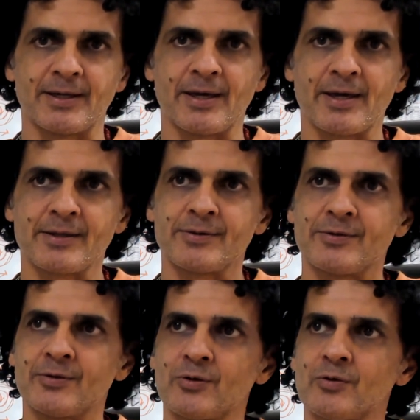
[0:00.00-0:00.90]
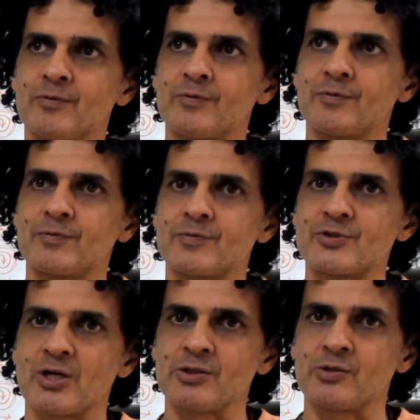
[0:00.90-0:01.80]
end of
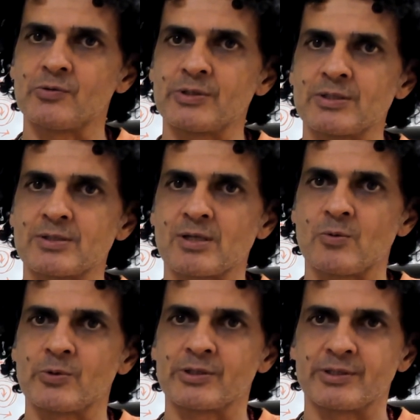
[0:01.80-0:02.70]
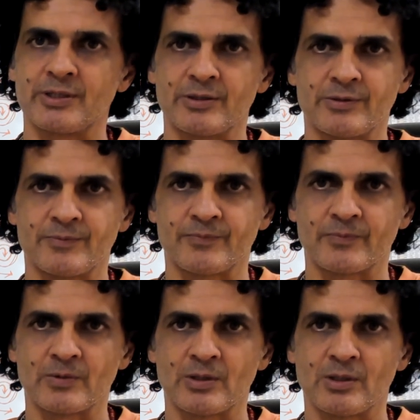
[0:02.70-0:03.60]
January, somewhere there.
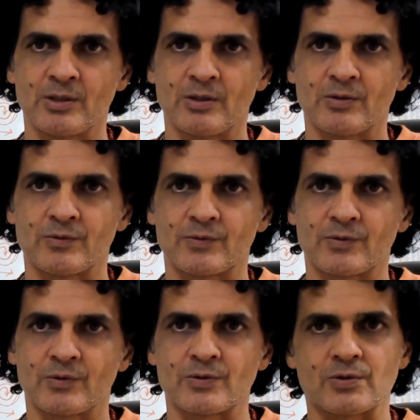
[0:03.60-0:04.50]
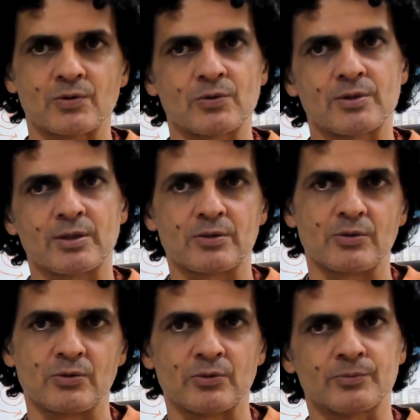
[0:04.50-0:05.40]
So it's good that
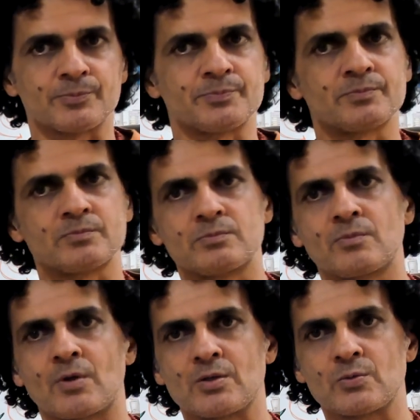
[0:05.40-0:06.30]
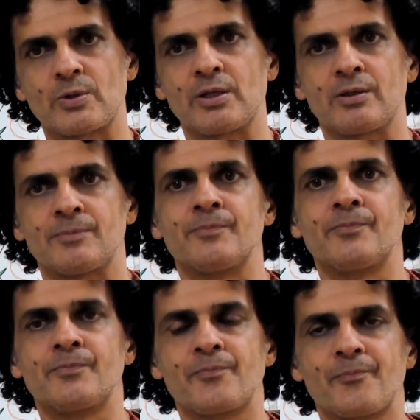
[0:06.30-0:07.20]
you as well
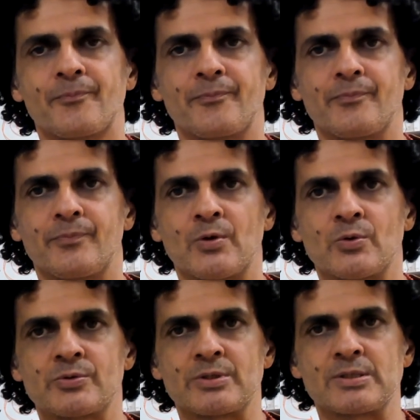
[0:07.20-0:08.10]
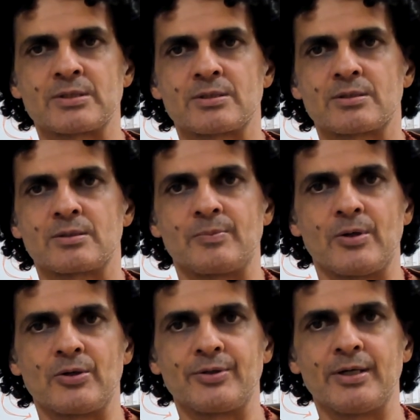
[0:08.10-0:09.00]
notice
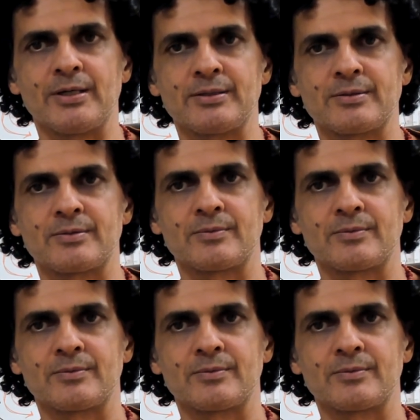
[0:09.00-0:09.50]
about that.